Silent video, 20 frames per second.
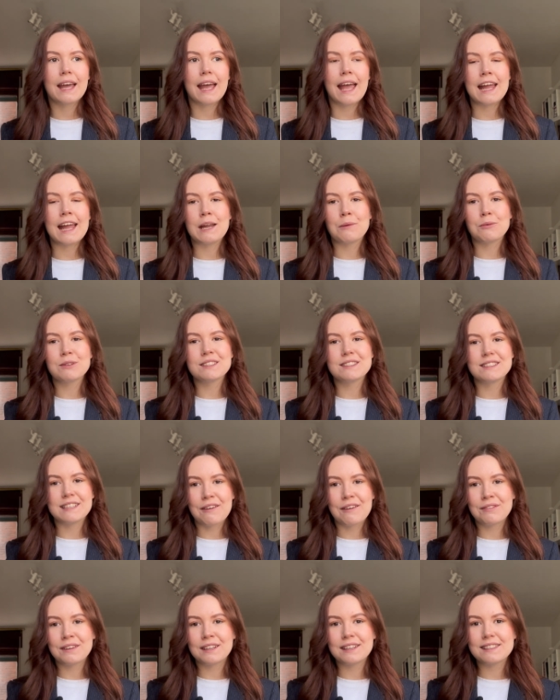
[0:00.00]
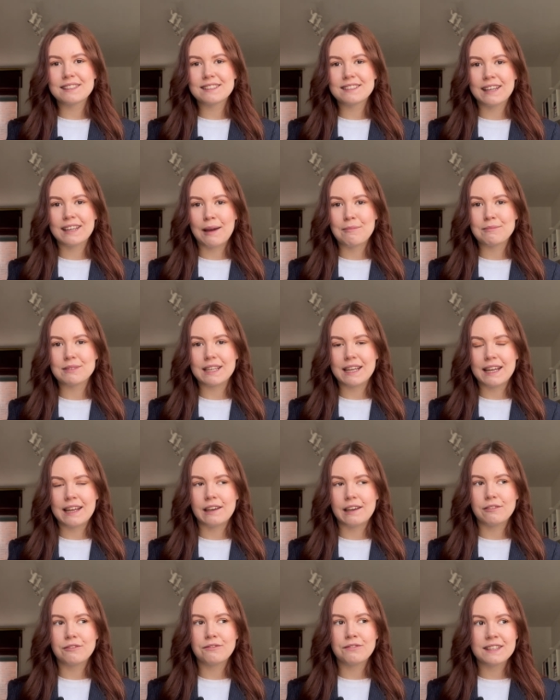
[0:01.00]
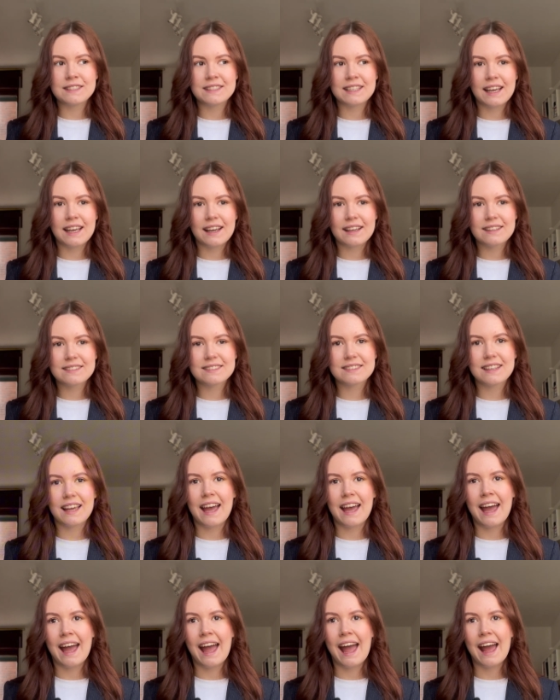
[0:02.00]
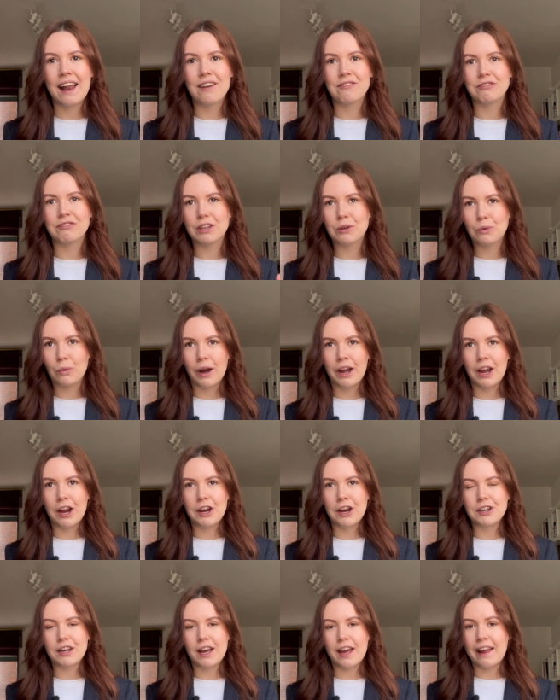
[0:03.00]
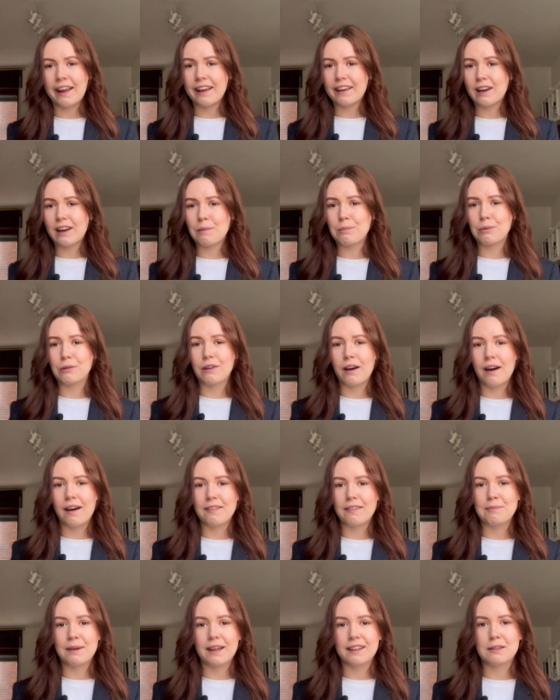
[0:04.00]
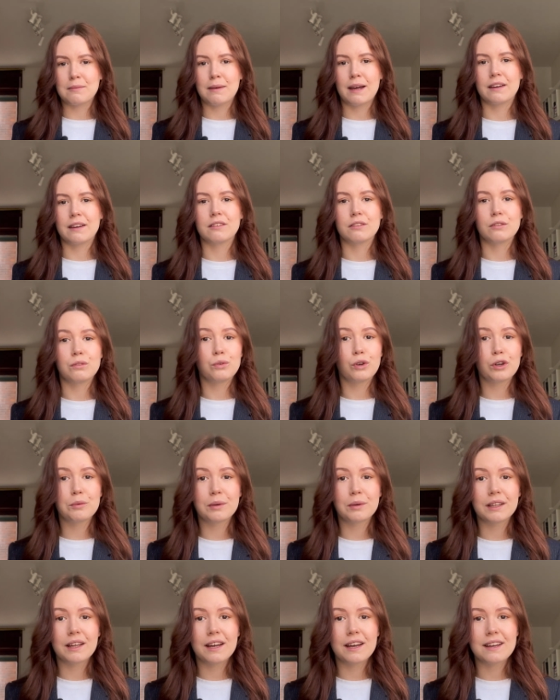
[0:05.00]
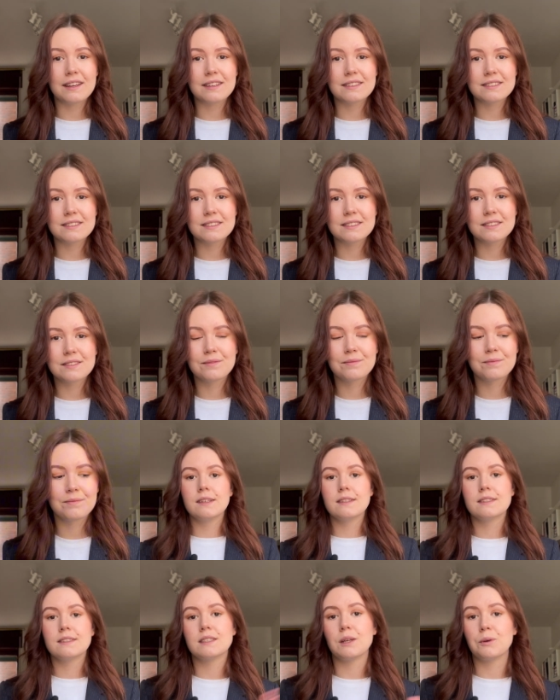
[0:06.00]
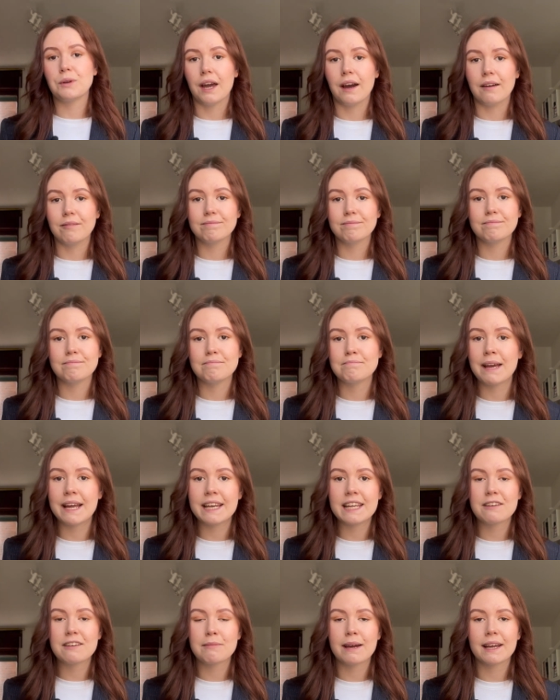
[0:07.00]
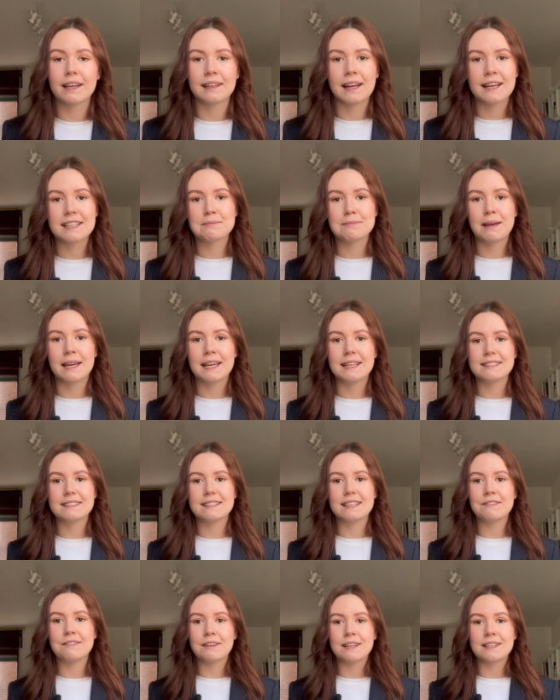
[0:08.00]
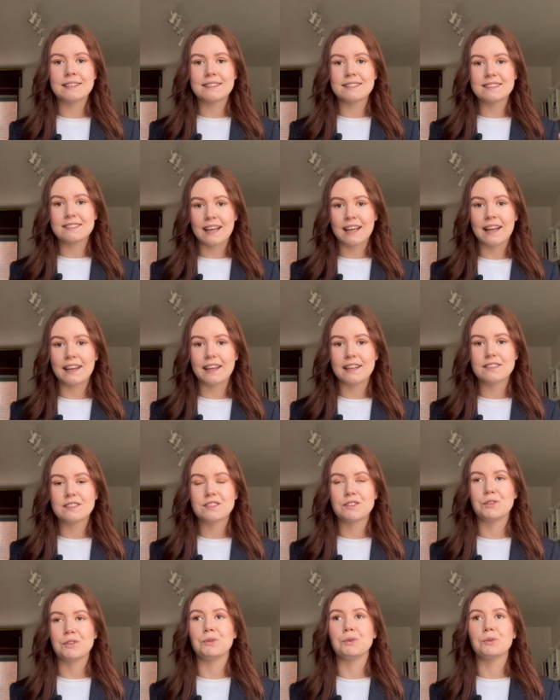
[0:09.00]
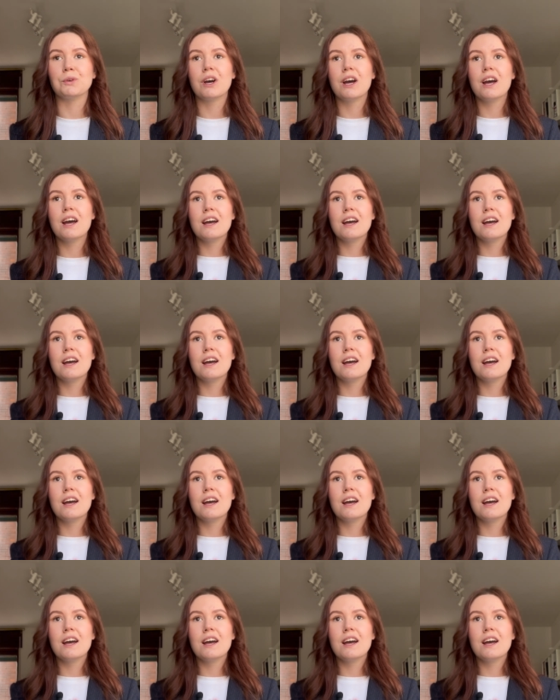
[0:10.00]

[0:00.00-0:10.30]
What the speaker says: and it was definitely stemmed in physics and required a couple of mathematical formulas. So yeah, many of my classmates even decided to